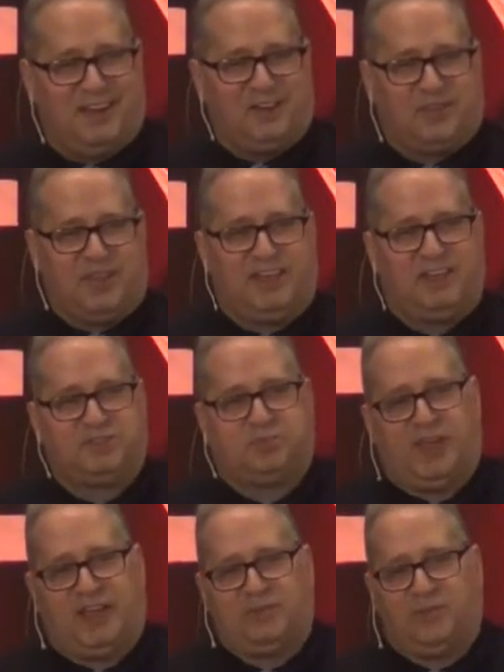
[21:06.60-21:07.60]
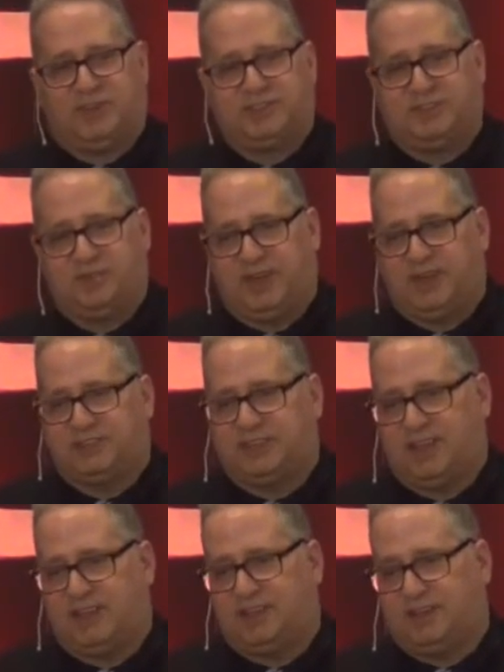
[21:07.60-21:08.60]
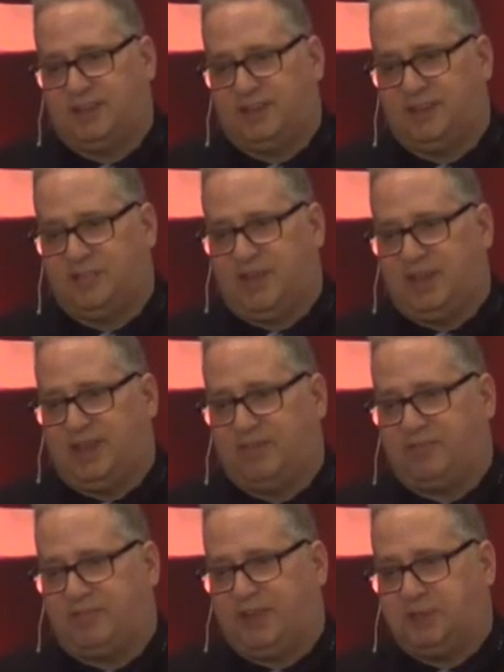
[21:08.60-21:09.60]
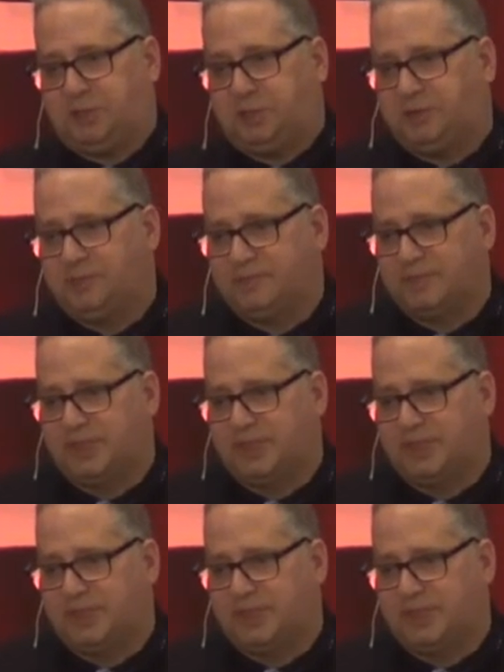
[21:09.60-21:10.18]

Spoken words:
don't think his plan was to be inside the belly of a fish,